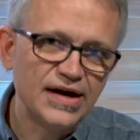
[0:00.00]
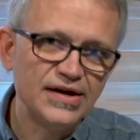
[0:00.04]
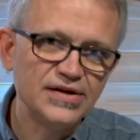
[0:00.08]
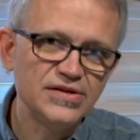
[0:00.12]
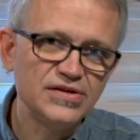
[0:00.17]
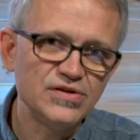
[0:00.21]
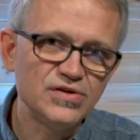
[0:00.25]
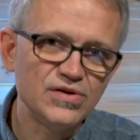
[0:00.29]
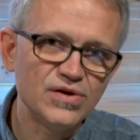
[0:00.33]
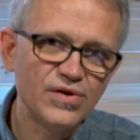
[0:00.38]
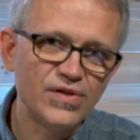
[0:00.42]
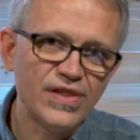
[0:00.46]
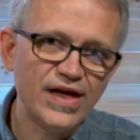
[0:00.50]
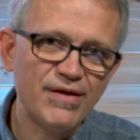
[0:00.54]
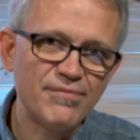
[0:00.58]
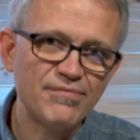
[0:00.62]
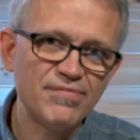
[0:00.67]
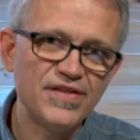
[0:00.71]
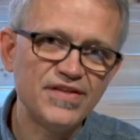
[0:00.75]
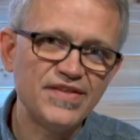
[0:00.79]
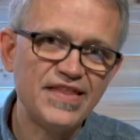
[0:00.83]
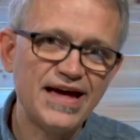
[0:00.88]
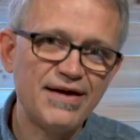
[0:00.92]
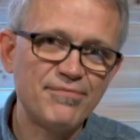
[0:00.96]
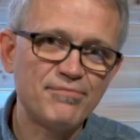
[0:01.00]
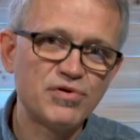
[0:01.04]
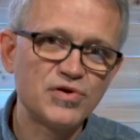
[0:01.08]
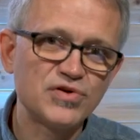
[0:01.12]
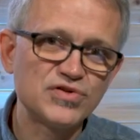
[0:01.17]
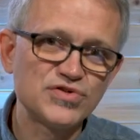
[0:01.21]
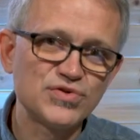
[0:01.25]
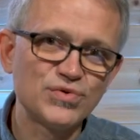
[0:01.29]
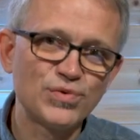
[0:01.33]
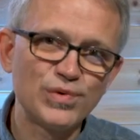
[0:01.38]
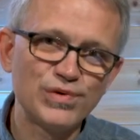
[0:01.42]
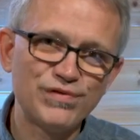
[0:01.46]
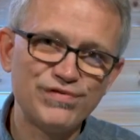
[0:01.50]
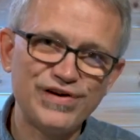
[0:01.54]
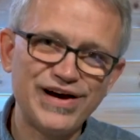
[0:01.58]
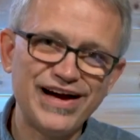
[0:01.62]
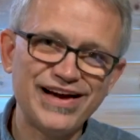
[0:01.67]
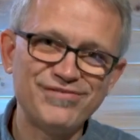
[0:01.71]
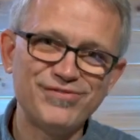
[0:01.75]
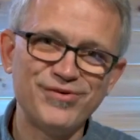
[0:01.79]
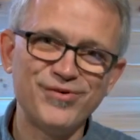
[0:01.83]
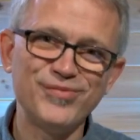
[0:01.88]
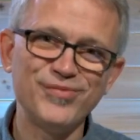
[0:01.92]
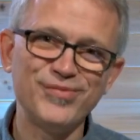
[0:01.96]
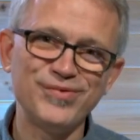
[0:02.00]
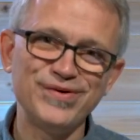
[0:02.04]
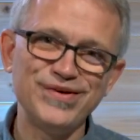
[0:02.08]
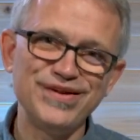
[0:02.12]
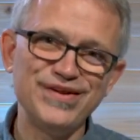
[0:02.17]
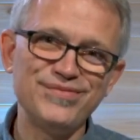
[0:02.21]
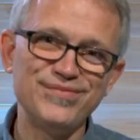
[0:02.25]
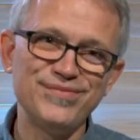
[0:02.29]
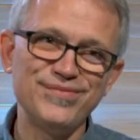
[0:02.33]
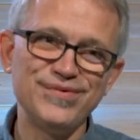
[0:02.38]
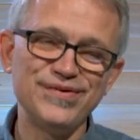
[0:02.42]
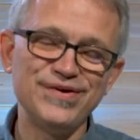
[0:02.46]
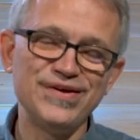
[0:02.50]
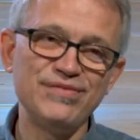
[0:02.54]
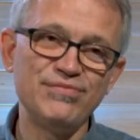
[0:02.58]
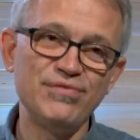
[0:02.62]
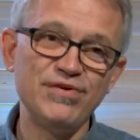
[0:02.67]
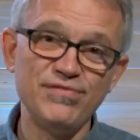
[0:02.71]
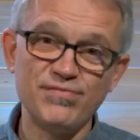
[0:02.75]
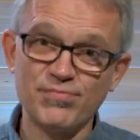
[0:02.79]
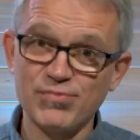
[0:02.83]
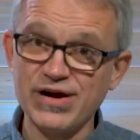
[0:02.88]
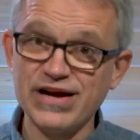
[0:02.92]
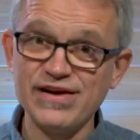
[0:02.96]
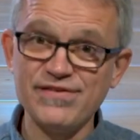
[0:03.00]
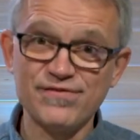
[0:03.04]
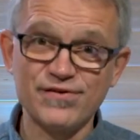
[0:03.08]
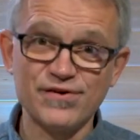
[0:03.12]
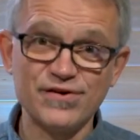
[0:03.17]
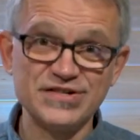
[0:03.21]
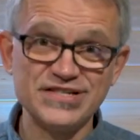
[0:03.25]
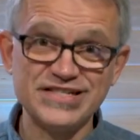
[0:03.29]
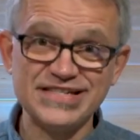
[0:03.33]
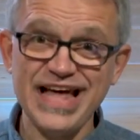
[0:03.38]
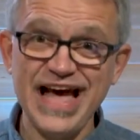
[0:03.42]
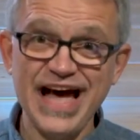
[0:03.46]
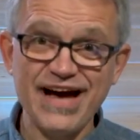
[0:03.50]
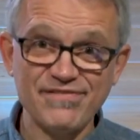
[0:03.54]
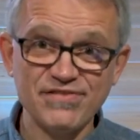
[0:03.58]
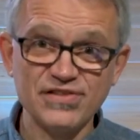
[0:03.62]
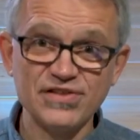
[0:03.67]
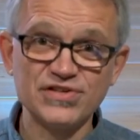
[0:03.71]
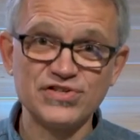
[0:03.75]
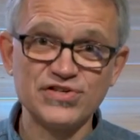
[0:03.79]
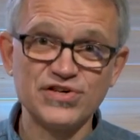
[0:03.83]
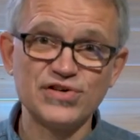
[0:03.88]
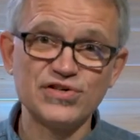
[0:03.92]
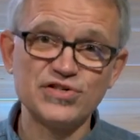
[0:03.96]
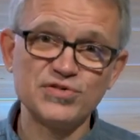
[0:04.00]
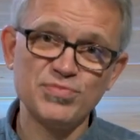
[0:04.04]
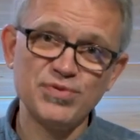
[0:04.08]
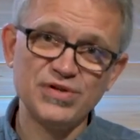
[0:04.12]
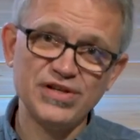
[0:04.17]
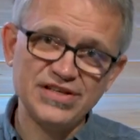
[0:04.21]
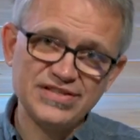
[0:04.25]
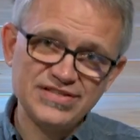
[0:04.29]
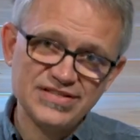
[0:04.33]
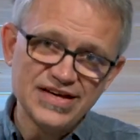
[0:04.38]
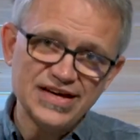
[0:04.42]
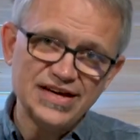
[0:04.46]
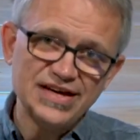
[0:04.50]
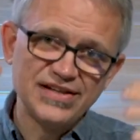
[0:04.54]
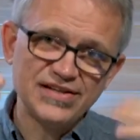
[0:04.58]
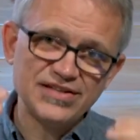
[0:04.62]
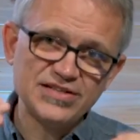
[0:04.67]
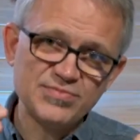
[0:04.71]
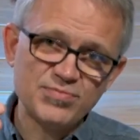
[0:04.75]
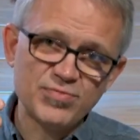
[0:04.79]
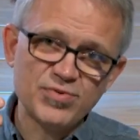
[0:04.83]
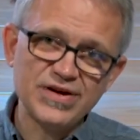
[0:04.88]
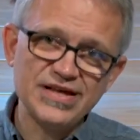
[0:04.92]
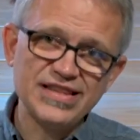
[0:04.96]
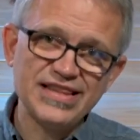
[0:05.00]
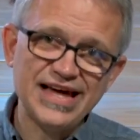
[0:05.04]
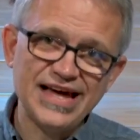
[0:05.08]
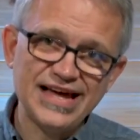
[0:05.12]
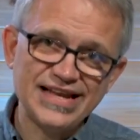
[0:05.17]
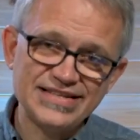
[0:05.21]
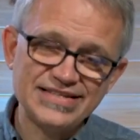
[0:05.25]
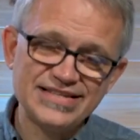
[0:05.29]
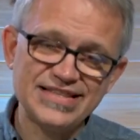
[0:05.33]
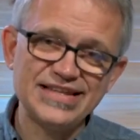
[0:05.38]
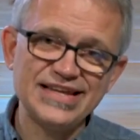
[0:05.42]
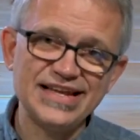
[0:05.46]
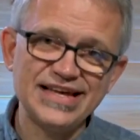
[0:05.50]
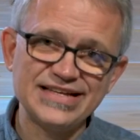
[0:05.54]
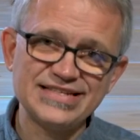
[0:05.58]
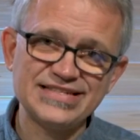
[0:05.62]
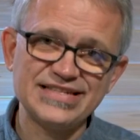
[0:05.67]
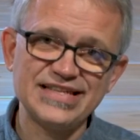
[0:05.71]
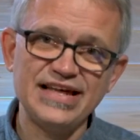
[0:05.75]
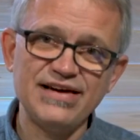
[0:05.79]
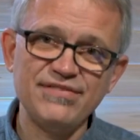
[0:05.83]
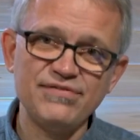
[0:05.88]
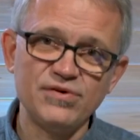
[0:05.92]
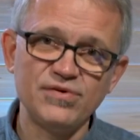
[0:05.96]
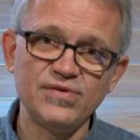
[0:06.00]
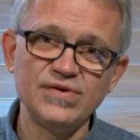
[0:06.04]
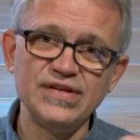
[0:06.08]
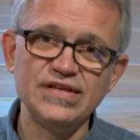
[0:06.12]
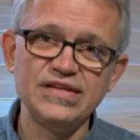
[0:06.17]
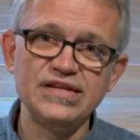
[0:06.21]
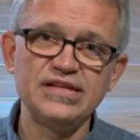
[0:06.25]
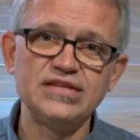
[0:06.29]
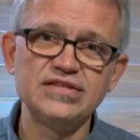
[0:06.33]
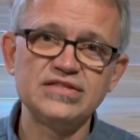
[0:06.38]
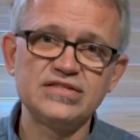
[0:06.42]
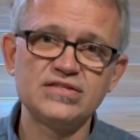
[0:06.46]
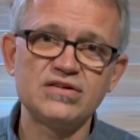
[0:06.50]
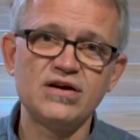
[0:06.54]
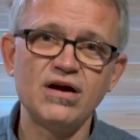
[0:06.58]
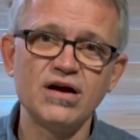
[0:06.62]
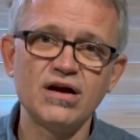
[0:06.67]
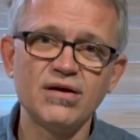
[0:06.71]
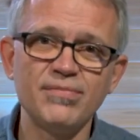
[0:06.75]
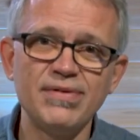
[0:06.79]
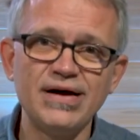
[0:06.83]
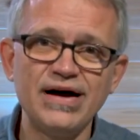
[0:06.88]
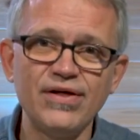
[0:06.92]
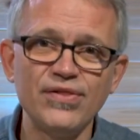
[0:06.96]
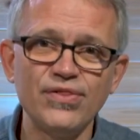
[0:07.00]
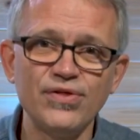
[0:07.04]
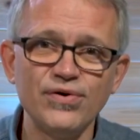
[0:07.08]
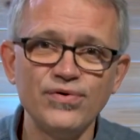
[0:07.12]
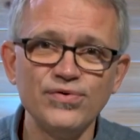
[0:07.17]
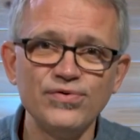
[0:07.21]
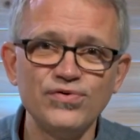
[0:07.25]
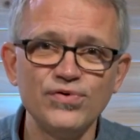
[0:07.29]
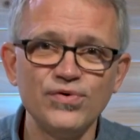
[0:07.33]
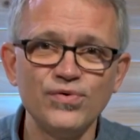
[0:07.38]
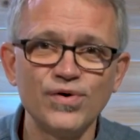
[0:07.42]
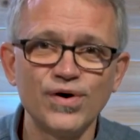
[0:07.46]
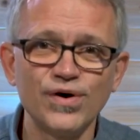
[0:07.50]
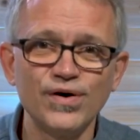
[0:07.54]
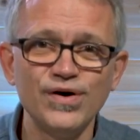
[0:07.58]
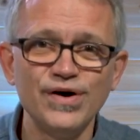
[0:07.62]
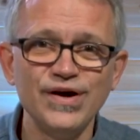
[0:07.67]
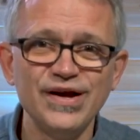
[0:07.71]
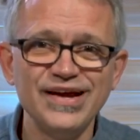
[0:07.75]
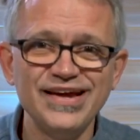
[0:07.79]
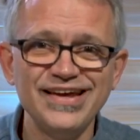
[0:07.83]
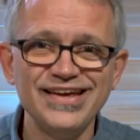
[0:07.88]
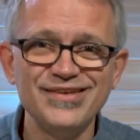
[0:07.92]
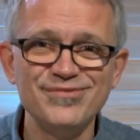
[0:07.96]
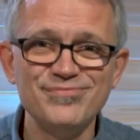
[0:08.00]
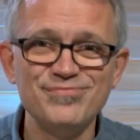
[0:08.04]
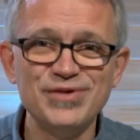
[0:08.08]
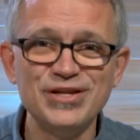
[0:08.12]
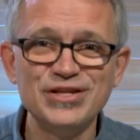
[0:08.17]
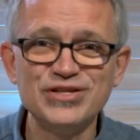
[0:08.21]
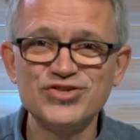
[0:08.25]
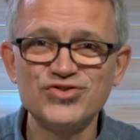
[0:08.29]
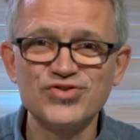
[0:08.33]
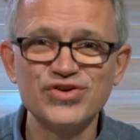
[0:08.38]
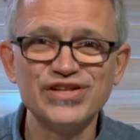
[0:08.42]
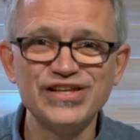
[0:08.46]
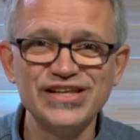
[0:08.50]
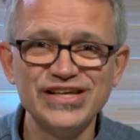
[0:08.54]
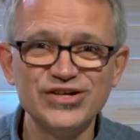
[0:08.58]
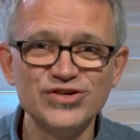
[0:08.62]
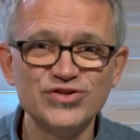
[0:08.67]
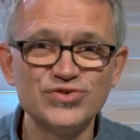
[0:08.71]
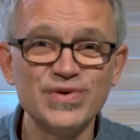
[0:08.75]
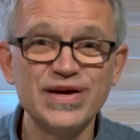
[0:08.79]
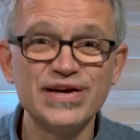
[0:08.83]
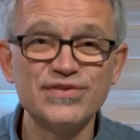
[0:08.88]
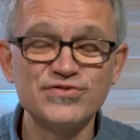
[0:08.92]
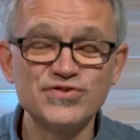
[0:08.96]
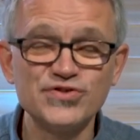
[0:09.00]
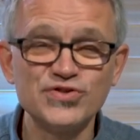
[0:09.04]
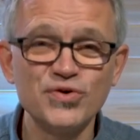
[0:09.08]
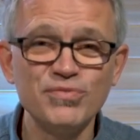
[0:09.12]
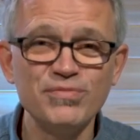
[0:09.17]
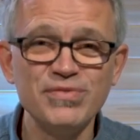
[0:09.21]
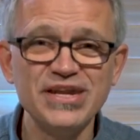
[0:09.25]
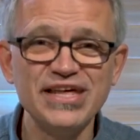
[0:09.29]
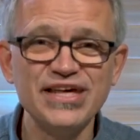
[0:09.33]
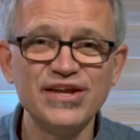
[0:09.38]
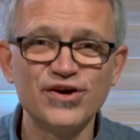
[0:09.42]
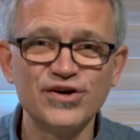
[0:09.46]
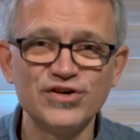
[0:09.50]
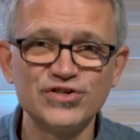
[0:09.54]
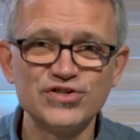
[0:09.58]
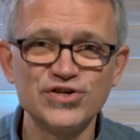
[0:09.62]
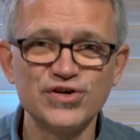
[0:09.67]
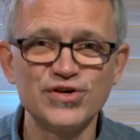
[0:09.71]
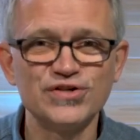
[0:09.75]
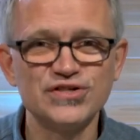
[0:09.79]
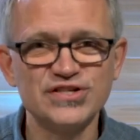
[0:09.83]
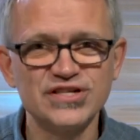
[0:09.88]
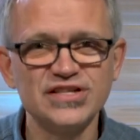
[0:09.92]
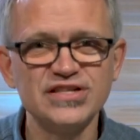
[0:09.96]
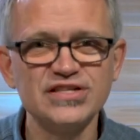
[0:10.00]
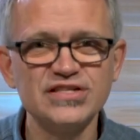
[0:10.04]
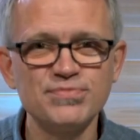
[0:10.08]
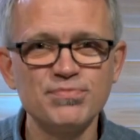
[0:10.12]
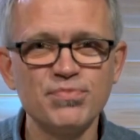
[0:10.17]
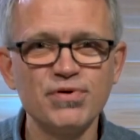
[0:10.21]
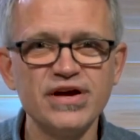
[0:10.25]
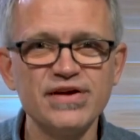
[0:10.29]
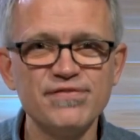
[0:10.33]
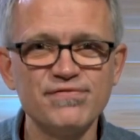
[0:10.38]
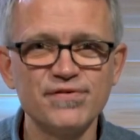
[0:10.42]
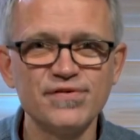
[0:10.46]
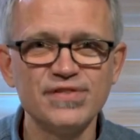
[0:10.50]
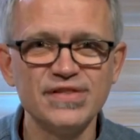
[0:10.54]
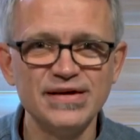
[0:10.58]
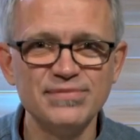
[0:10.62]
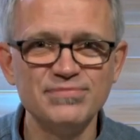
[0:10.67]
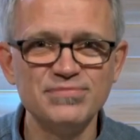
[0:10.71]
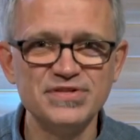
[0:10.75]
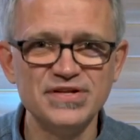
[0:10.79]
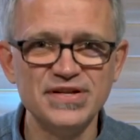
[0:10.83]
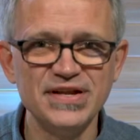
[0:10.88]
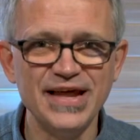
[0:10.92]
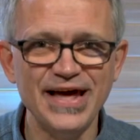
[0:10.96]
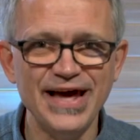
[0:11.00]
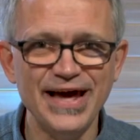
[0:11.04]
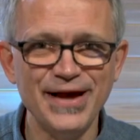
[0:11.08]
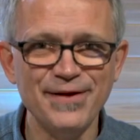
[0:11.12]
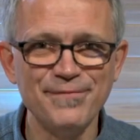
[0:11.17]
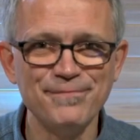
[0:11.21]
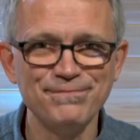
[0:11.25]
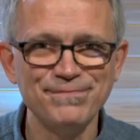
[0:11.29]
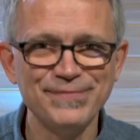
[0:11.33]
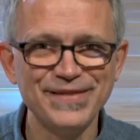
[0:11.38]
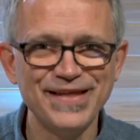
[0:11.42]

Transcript: You know that personal revival would we've prayed for our staff of the church, but let's bring that to the next level and let's talk about those who are in ministry leaders. We have so many in our church, and let's pray for them today.